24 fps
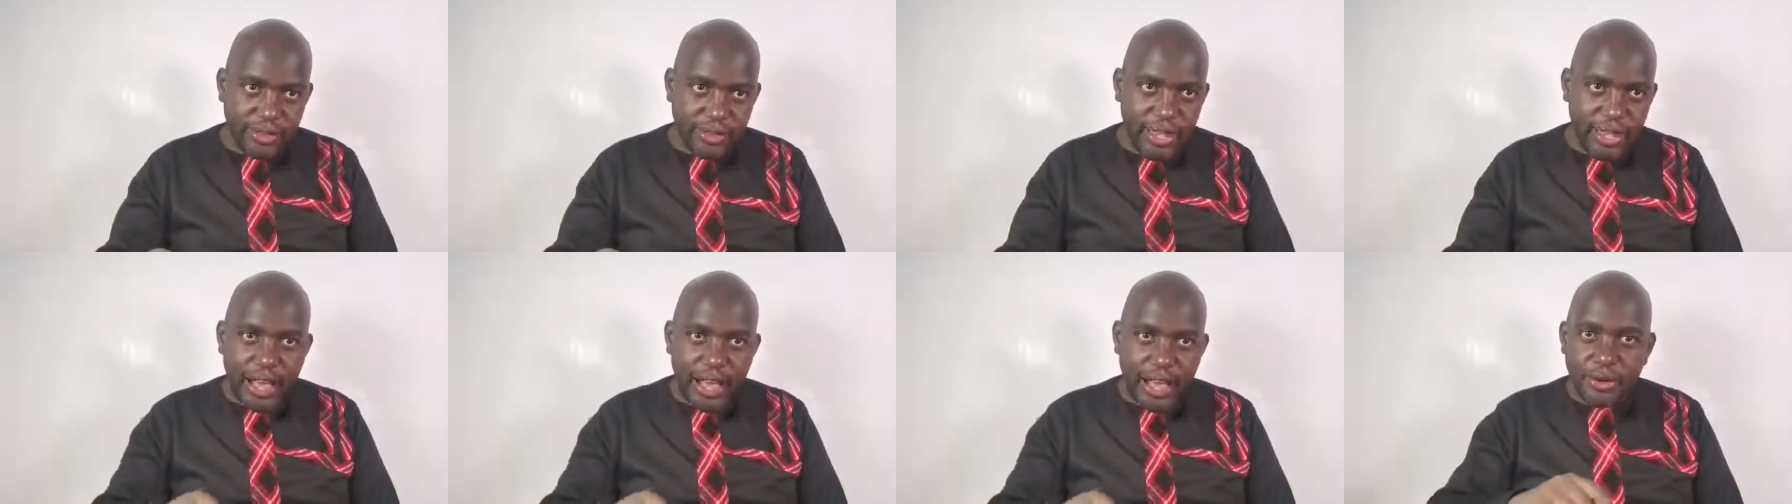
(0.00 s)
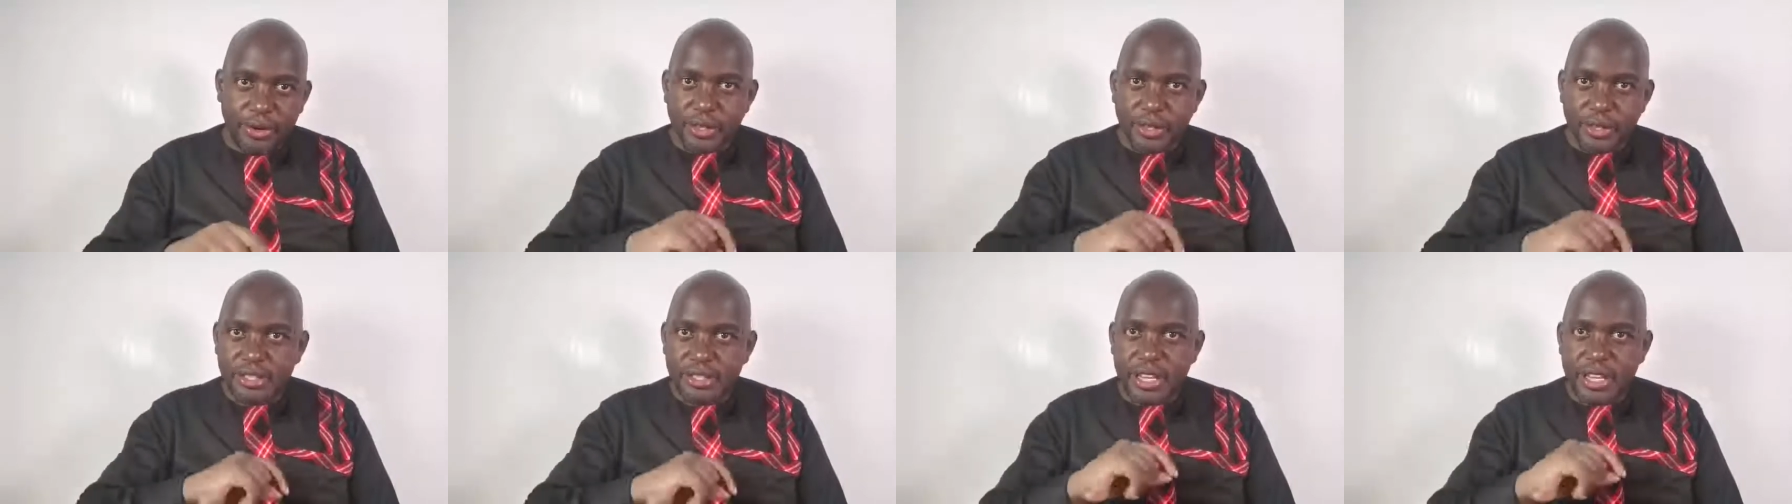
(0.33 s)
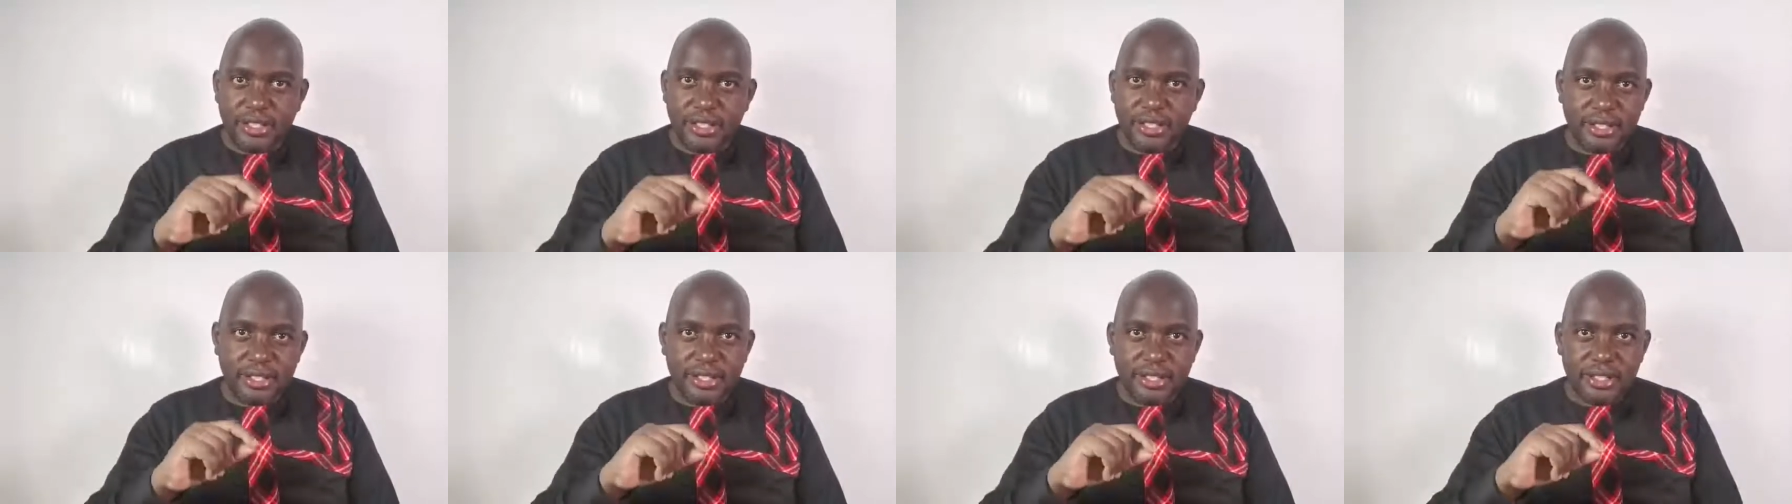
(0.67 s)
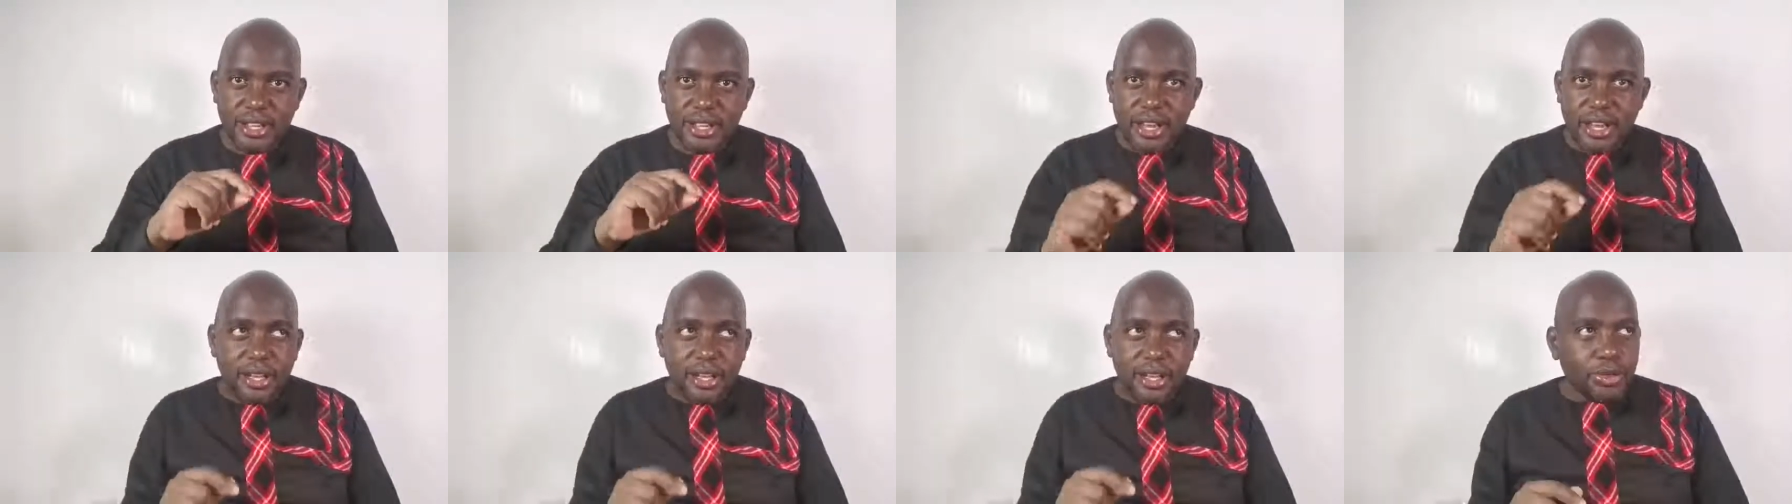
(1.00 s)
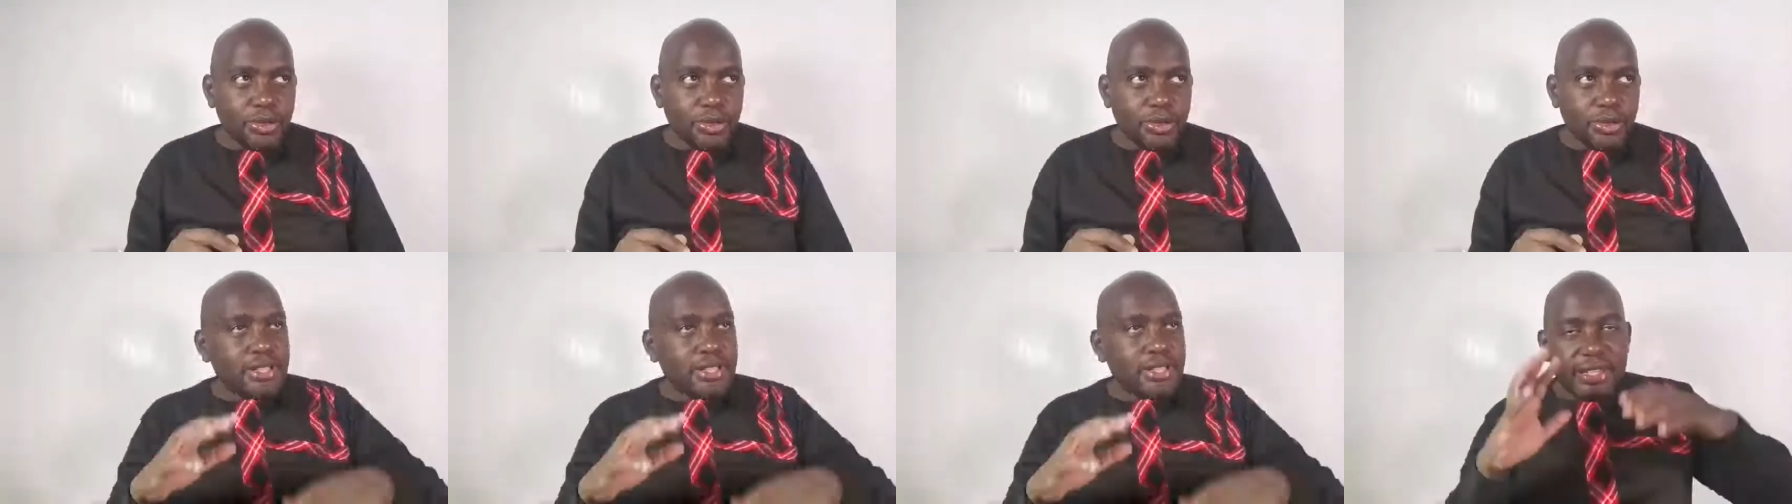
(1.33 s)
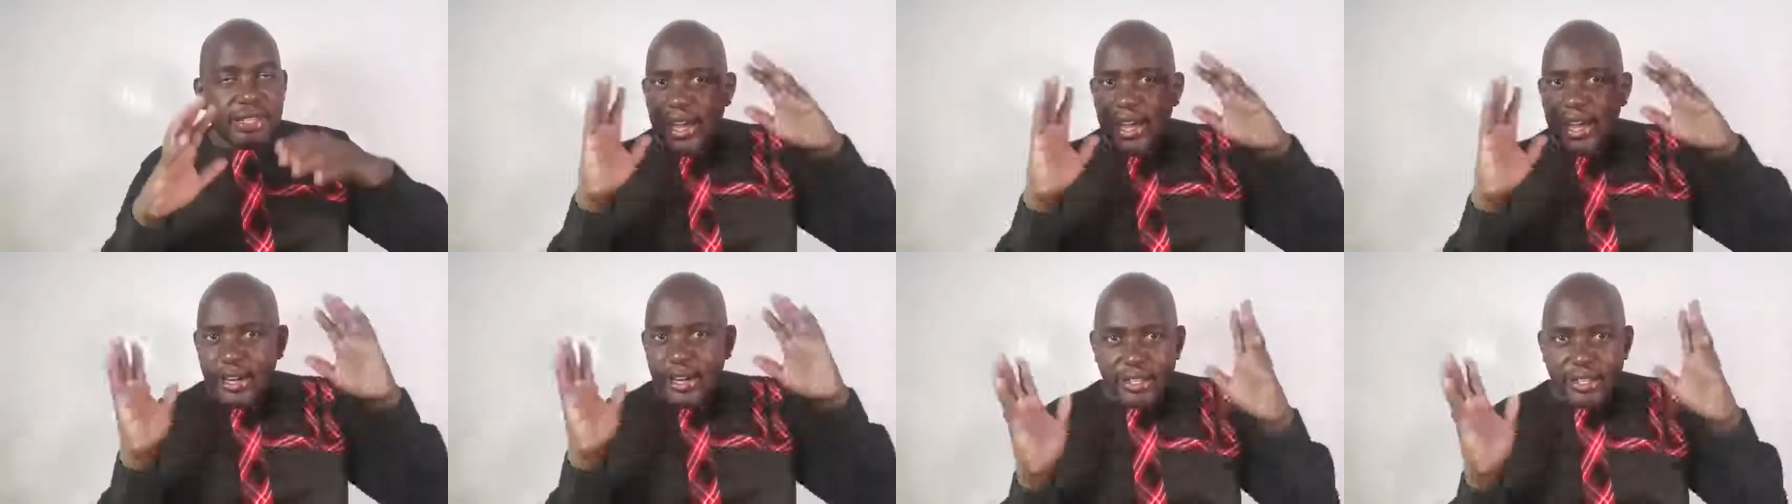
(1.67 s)
They are not just those
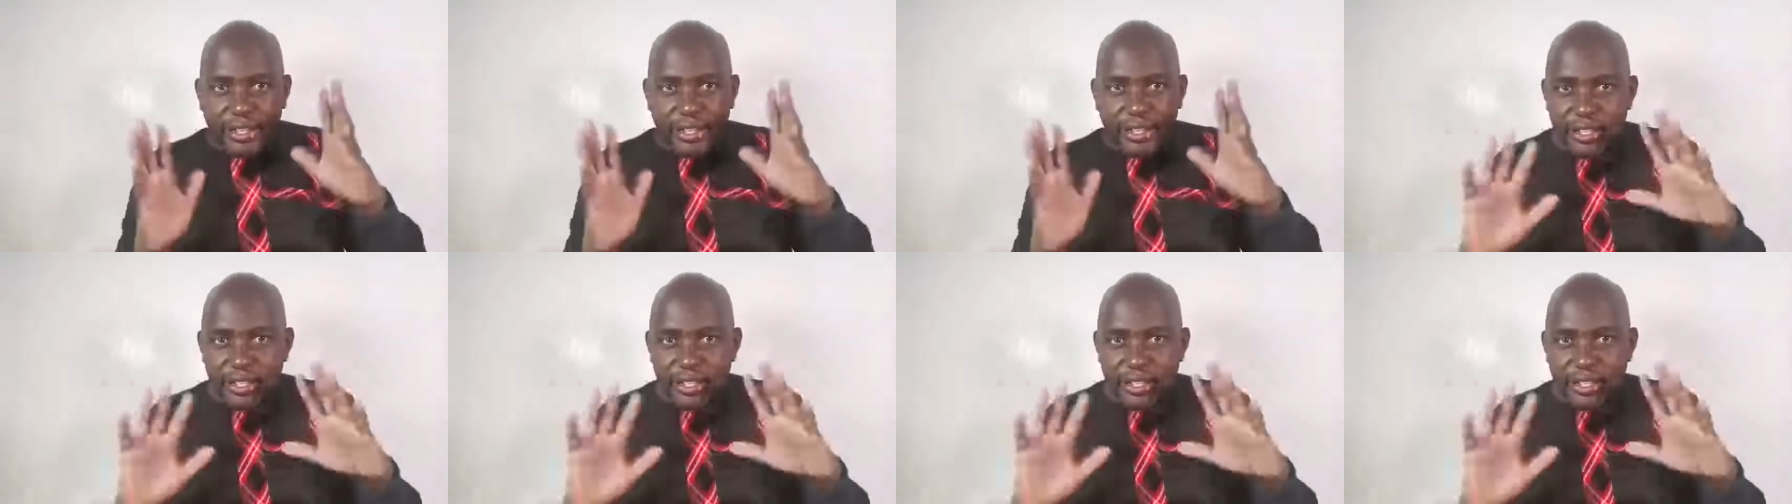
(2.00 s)
scary